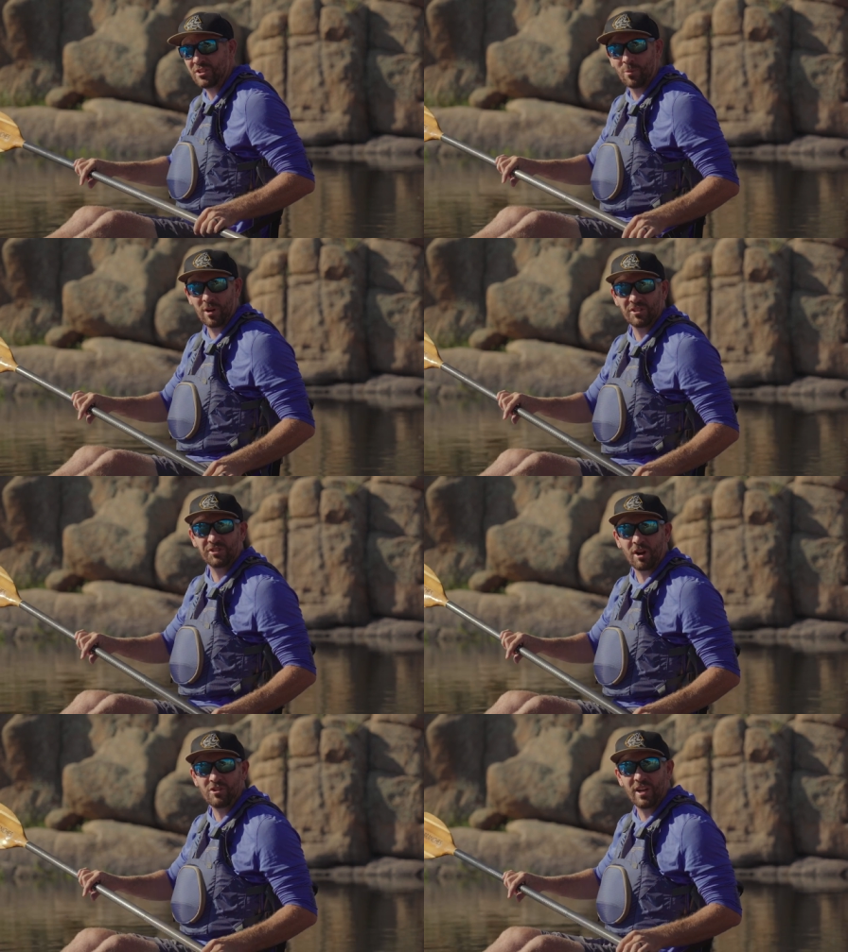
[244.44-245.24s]
So we're gonna
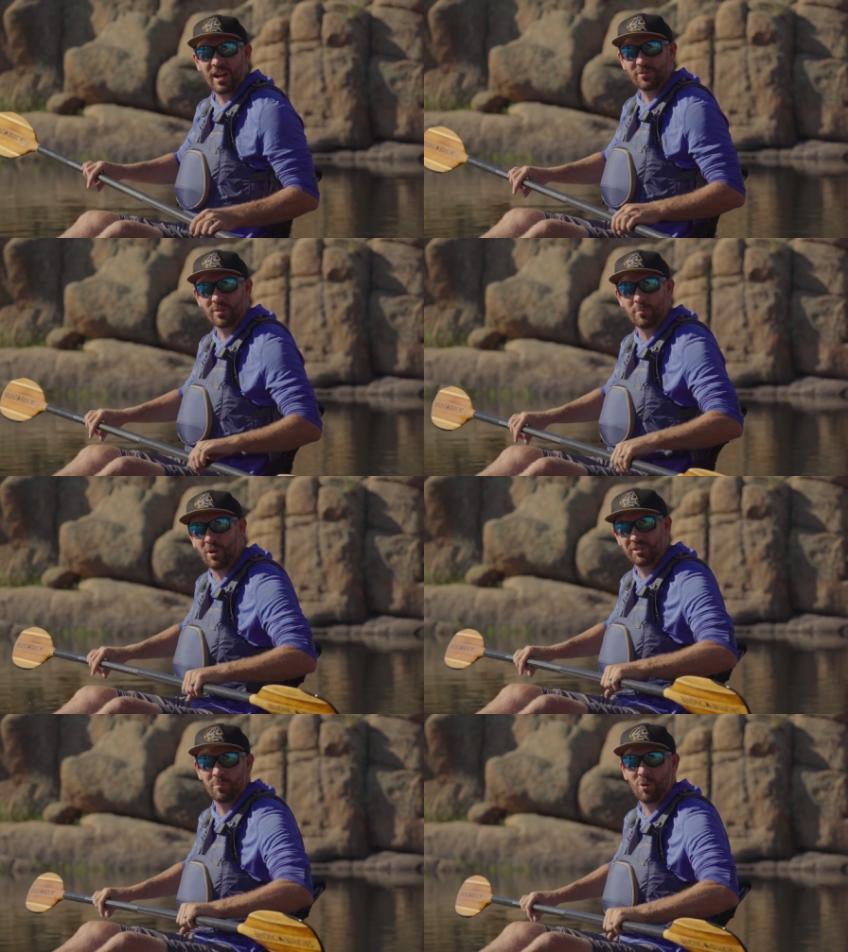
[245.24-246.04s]
start you guys with the
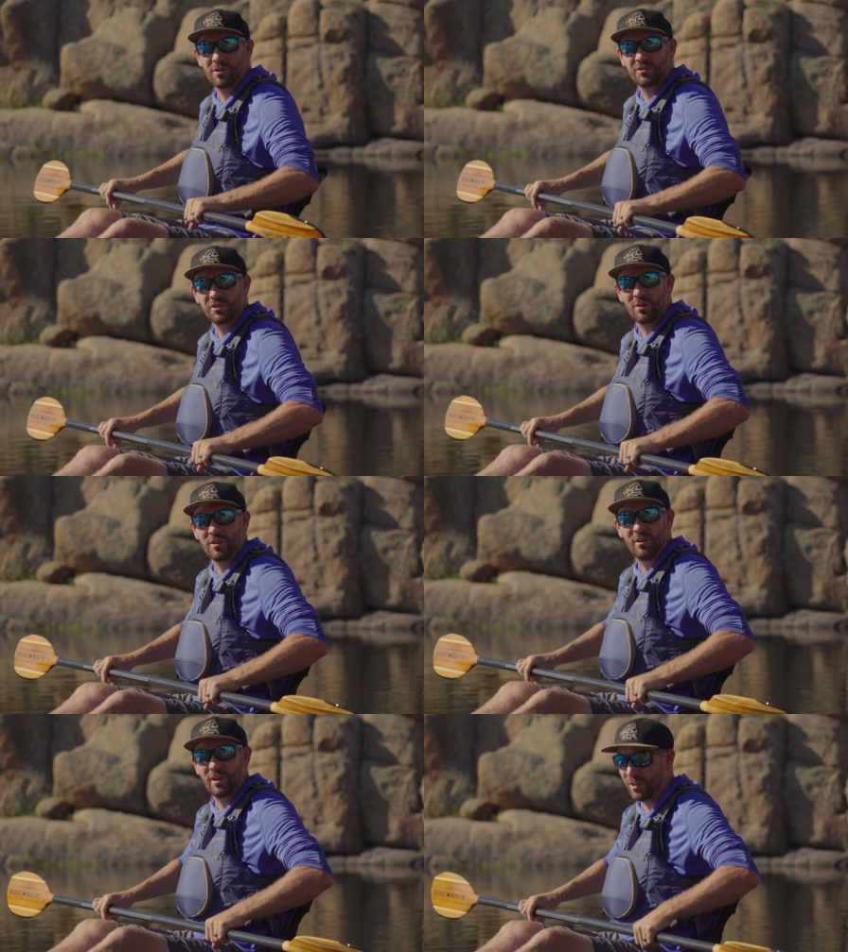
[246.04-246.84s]
most important stroke
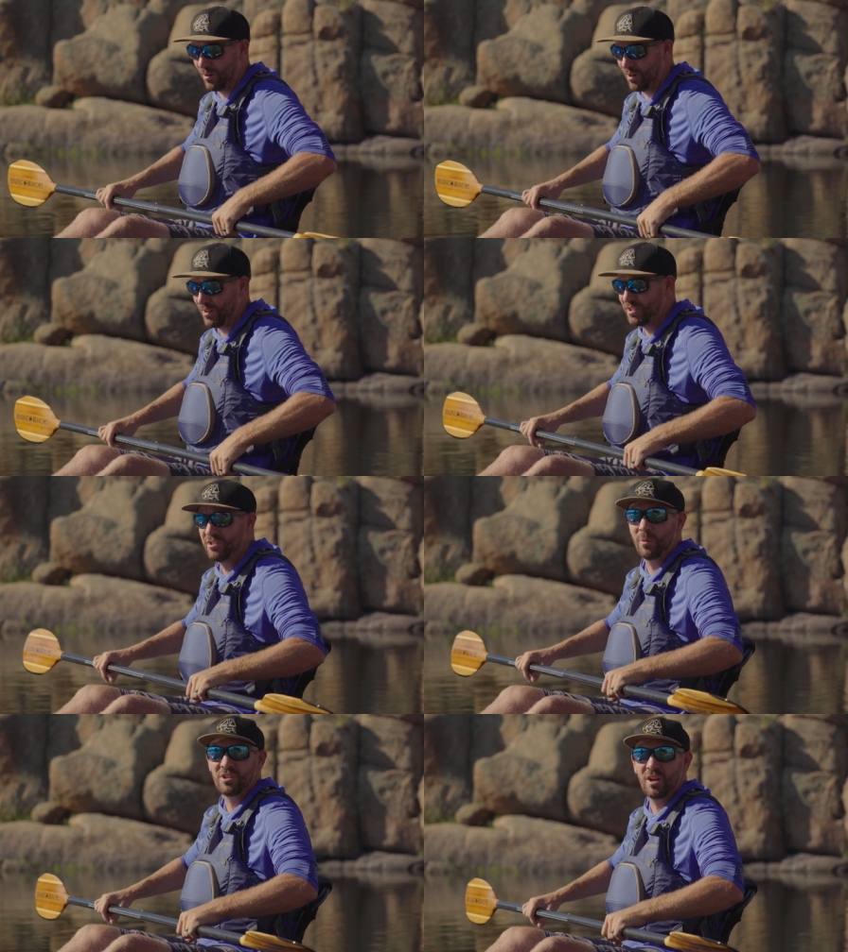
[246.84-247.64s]
that you can learn. This
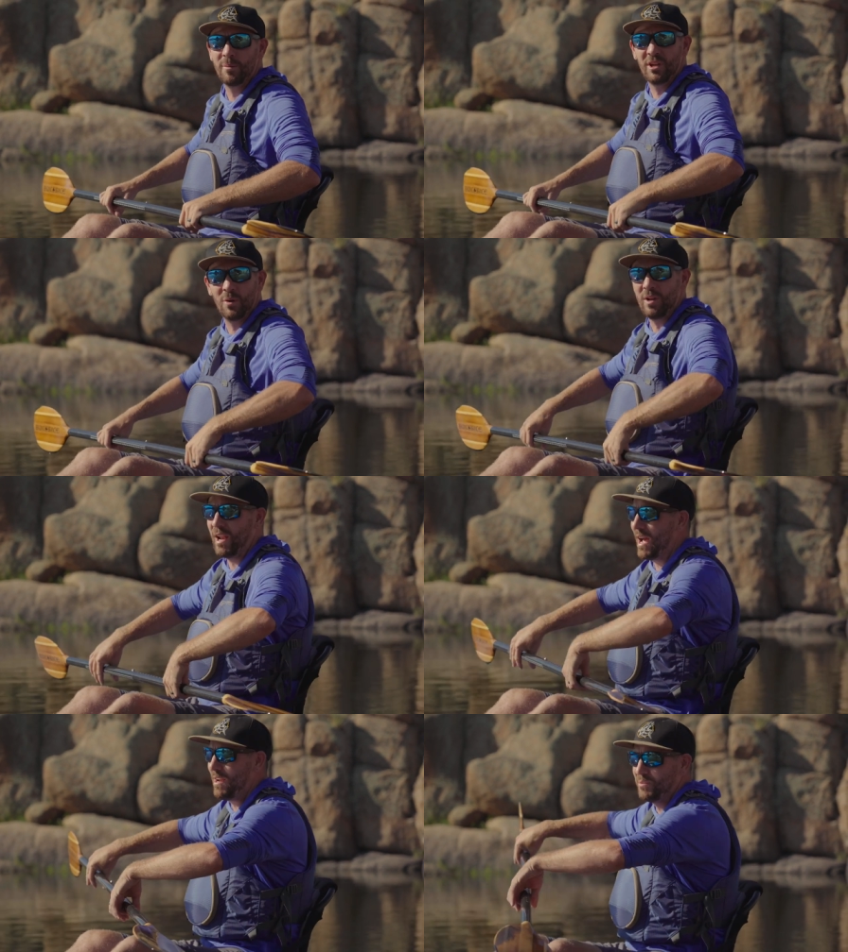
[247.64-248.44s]
is what you're gonna be doing
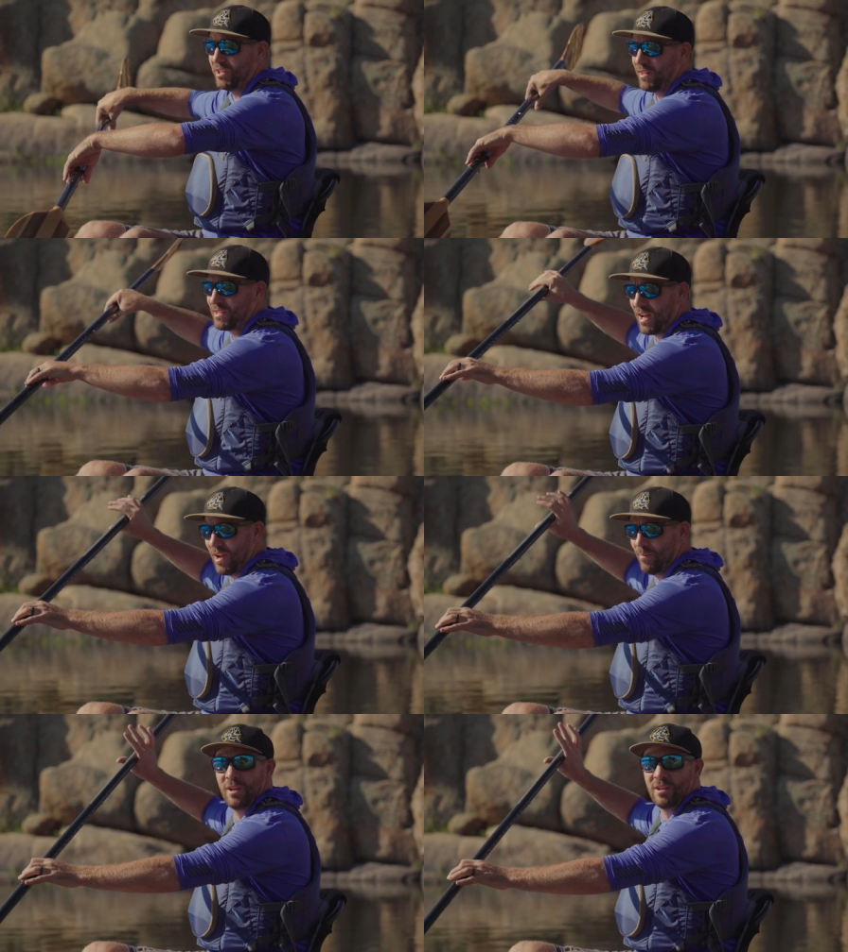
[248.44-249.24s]
90% of the
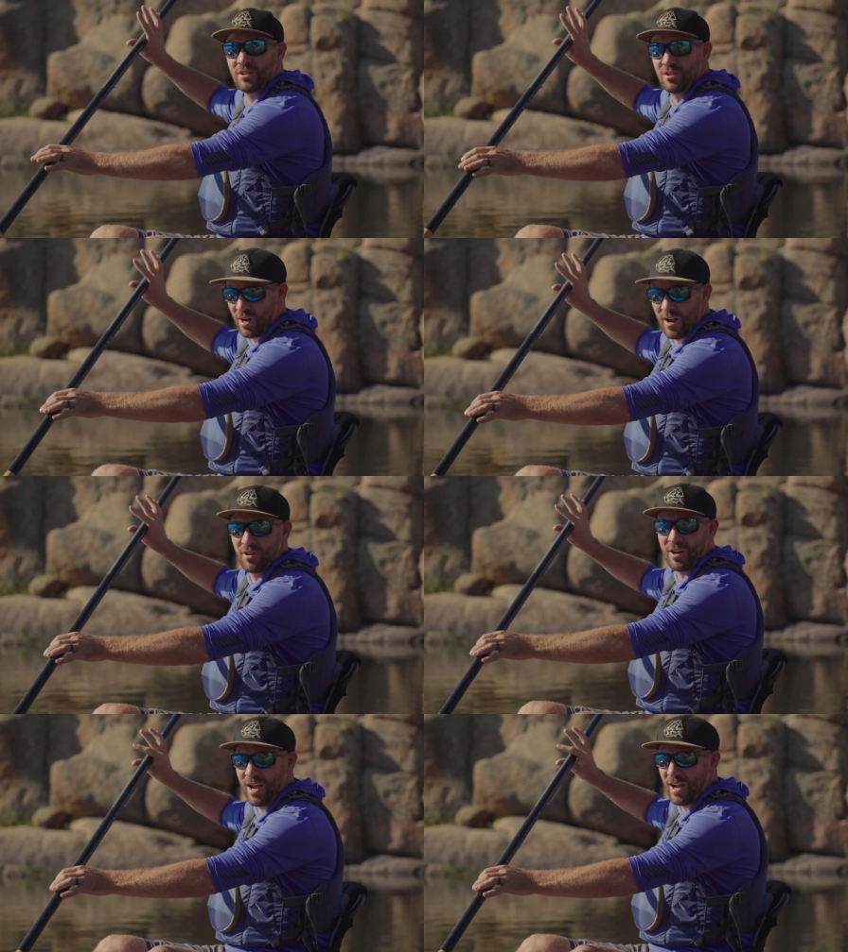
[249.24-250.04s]
time to drive
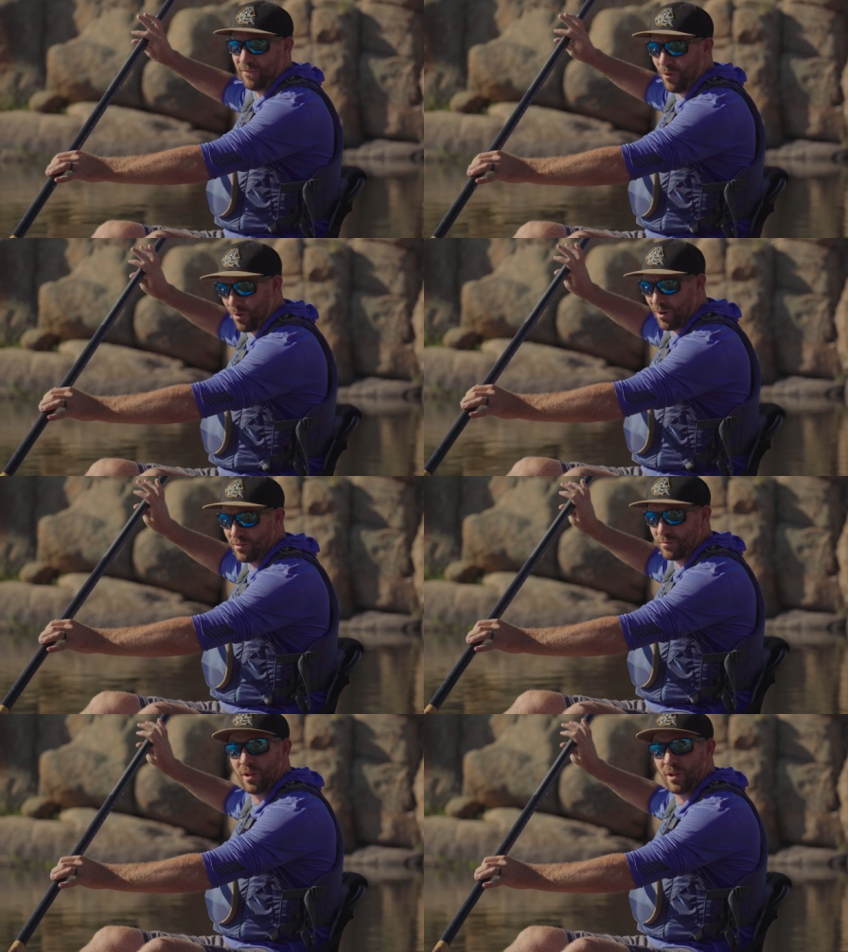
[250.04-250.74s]
your kayak forward, and